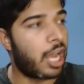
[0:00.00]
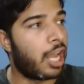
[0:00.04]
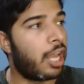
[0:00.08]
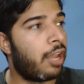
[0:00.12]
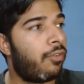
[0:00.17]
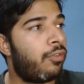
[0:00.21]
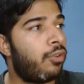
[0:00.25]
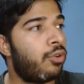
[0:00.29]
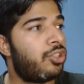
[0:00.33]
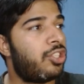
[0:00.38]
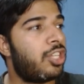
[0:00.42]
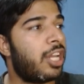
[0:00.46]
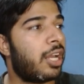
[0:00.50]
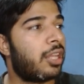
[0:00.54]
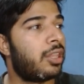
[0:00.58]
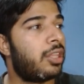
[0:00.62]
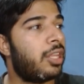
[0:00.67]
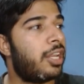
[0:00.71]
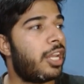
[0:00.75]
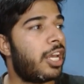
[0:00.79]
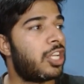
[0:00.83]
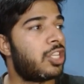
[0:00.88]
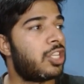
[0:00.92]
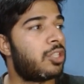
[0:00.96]
If you check the
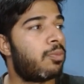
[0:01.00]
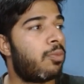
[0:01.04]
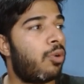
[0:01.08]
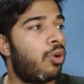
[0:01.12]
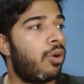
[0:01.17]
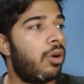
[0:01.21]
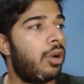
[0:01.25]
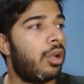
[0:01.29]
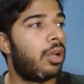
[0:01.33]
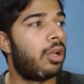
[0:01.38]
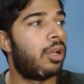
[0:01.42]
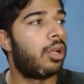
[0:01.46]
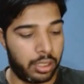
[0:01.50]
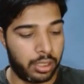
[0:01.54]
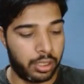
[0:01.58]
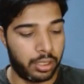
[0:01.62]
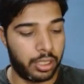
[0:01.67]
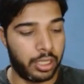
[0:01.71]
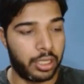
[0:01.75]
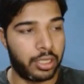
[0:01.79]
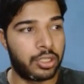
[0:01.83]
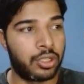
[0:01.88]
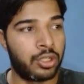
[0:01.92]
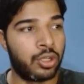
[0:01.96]
dashboard,
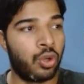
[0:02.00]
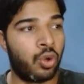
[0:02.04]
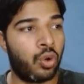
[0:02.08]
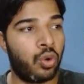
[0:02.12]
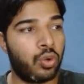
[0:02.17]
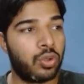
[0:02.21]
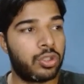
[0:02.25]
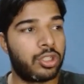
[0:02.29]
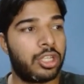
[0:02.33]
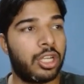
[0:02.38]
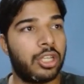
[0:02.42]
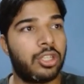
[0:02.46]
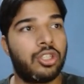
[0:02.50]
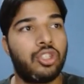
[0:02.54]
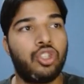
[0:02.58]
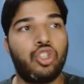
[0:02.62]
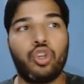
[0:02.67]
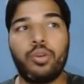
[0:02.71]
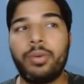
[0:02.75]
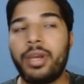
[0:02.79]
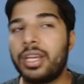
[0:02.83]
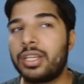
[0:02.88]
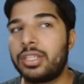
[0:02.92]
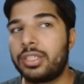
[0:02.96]
there is no such
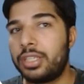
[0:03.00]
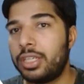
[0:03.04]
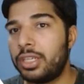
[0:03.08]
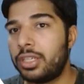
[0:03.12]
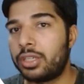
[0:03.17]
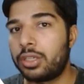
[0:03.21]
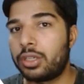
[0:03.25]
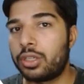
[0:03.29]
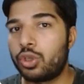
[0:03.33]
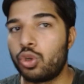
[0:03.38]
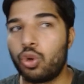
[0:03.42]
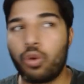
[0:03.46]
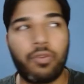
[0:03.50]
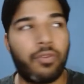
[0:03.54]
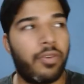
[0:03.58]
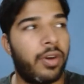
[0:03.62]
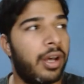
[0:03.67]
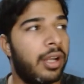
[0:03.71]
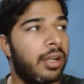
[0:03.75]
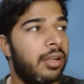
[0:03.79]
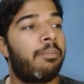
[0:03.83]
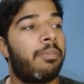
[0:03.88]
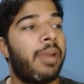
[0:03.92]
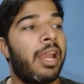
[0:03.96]
job exists so
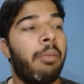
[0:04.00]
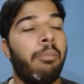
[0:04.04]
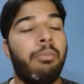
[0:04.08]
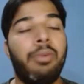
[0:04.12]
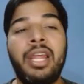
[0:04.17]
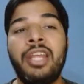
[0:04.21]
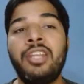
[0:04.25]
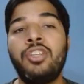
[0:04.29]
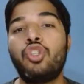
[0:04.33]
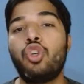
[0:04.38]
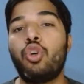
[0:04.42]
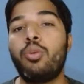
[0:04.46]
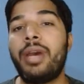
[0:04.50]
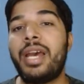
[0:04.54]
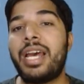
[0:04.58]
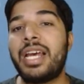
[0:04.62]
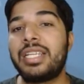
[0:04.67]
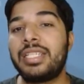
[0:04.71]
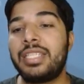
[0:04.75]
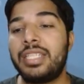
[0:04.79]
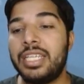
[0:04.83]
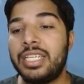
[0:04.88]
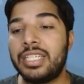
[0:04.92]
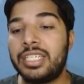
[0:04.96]
far. Pipeline job has
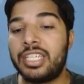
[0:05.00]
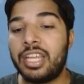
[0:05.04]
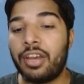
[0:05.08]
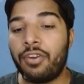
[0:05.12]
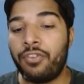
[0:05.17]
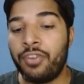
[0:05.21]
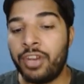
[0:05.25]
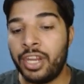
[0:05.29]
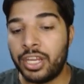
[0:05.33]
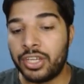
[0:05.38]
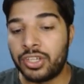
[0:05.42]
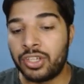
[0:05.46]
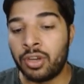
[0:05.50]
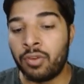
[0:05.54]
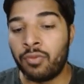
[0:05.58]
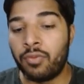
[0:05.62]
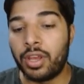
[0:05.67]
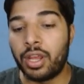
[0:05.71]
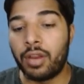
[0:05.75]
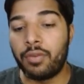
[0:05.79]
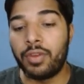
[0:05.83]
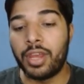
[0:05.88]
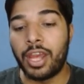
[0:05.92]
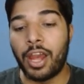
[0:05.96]
this definition
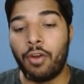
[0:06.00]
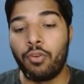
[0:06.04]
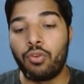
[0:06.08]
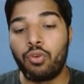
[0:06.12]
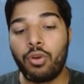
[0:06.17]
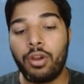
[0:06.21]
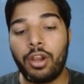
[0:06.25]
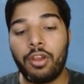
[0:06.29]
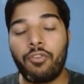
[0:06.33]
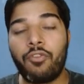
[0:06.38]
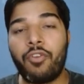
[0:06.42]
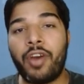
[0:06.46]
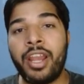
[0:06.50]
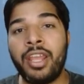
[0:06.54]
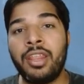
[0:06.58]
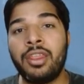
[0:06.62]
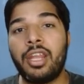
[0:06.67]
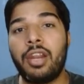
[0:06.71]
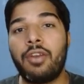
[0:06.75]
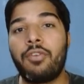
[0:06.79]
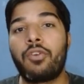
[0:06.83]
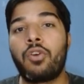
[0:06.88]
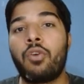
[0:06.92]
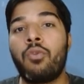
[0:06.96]
where we have to define
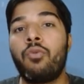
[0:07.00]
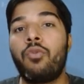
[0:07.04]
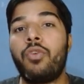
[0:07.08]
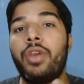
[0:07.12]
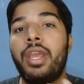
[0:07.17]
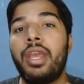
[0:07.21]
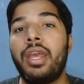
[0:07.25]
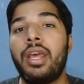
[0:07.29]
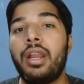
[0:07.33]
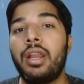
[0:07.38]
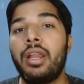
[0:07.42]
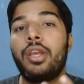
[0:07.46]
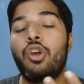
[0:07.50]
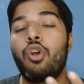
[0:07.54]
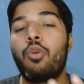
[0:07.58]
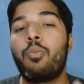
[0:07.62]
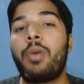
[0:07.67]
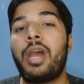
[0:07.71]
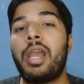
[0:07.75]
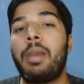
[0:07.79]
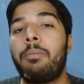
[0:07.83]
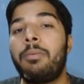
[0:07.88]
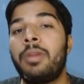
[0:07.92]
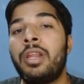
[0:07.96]
that from where your
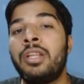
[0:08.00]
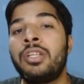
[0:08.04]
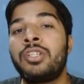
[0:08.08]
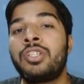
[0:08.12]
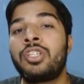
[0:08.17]
pipeline